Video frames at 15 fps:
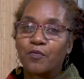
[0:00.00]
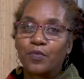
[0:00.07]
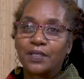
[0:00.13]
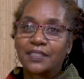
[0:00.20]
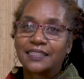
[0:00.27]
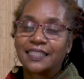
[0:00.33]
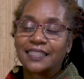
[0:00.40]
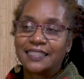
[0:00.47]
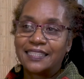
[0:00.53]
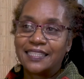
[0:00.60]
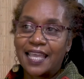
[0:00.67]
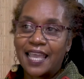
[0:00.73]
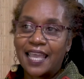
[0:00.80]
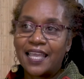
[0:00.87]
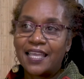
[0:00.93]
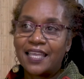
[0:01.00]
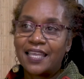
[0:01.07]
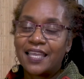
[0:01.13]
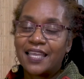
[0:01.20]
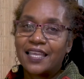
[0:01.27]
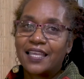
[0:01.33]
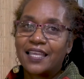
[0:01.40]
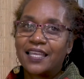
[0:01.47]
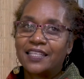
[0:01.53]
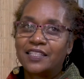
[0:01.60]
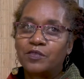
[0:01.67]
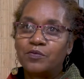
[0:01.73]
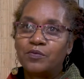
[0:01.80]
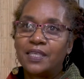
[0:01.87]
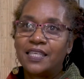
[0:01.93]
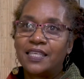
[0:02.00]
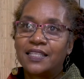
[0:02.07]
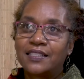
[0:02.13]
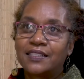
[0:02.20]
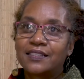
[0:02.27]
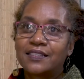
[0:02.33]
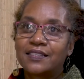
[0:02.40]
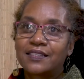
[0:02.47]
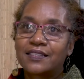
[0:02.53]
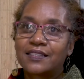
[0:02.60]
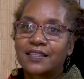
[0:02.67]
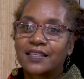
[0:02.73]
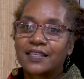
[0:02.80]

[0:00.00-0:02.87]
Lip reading: But today it means